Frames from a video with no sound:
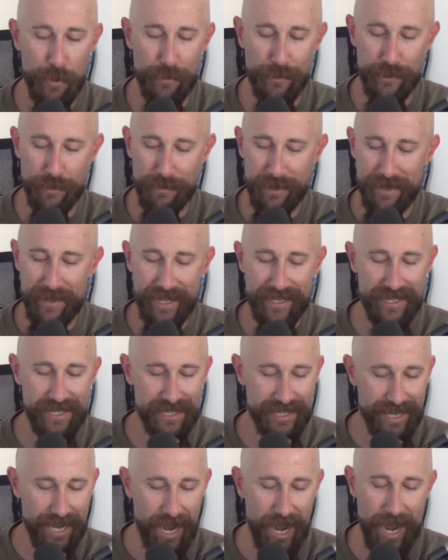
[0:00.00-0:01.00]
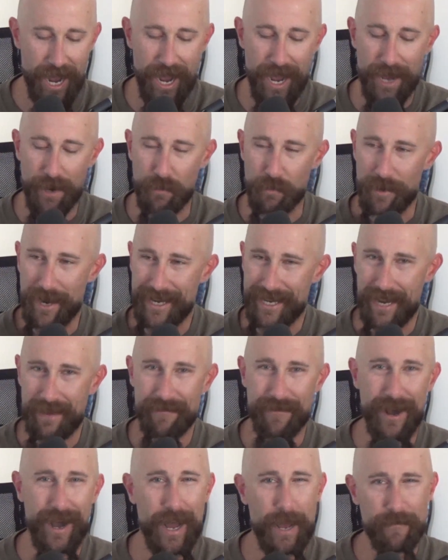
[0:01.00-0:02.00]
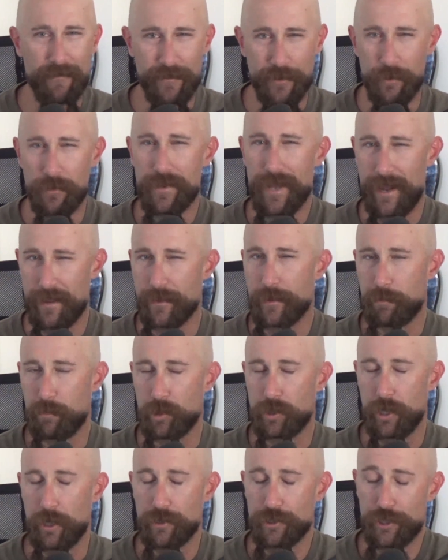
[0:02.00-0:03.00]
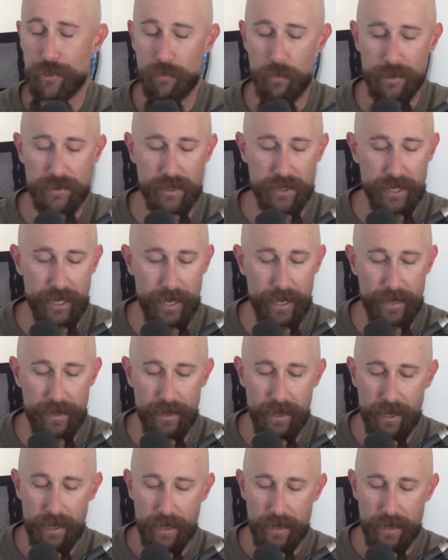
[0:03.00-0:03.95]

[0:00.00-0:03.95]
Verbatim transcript: There's a bit of that ska reggae vibe, feeling that in the percussion once again.